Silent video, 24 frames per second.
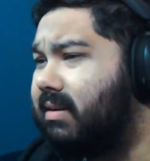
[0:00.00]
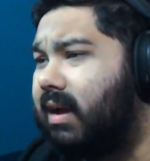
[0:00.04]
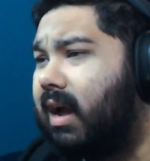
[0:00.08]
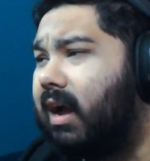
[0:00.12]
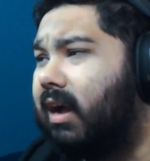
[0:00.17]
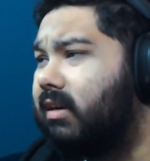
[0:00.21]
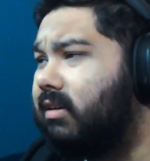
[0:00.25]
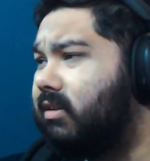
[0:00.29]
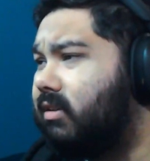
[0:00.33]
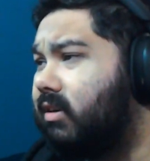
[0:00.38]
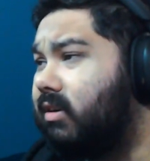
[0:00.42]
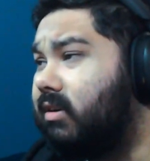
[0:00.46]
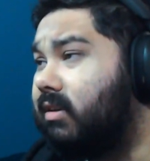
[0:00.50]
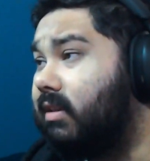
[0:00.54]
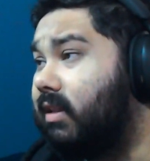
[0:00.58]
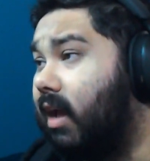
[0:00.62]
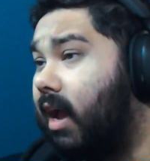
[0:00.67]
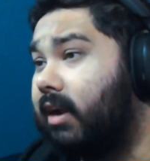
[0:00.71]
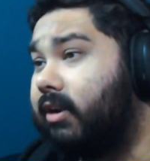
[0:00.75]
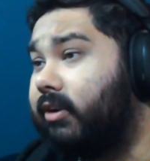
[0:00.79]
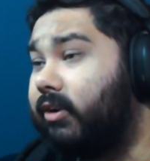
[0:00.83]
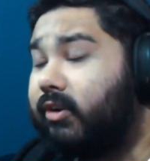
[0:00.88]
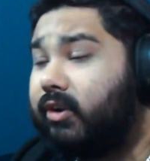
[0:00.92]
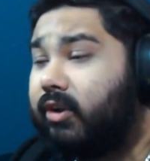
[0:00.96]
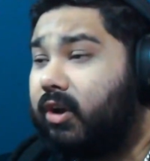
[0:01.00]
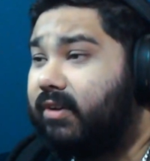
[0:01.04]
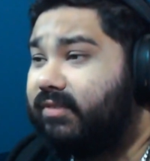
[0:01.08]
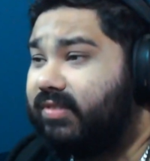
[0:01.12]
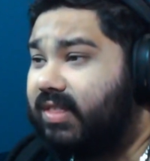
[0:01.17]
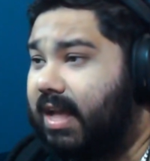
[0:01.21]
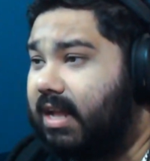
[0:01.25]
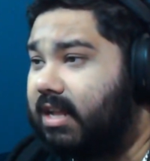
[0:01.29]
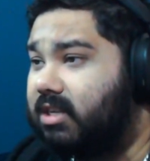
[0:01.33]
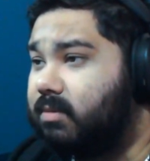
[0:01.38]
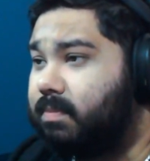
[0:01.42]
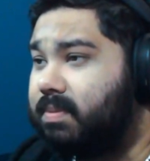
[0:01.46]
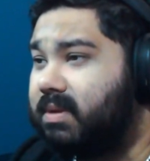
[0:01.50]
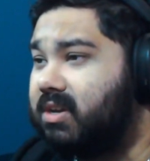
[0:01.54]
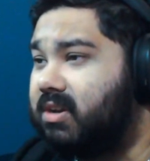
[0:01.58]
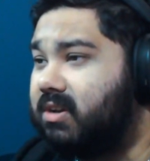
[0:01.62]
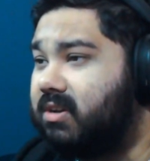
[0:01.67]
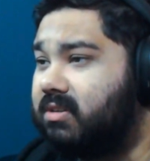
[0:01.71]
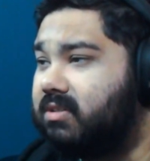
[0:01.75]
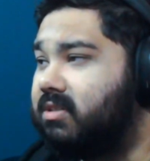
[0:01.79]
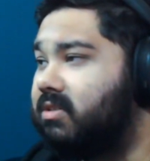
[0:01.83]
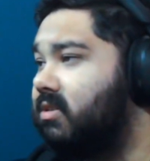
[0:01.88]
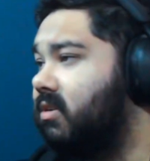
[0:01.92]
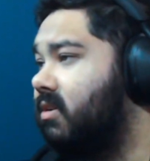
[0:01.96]
I don't know. I don't know if that's
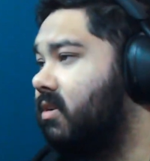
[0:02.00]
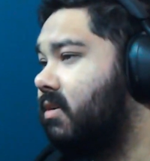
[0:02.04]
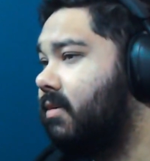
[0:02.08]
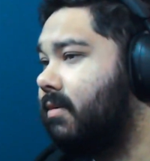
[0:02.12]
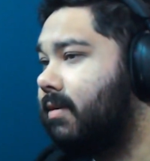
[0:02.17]
because,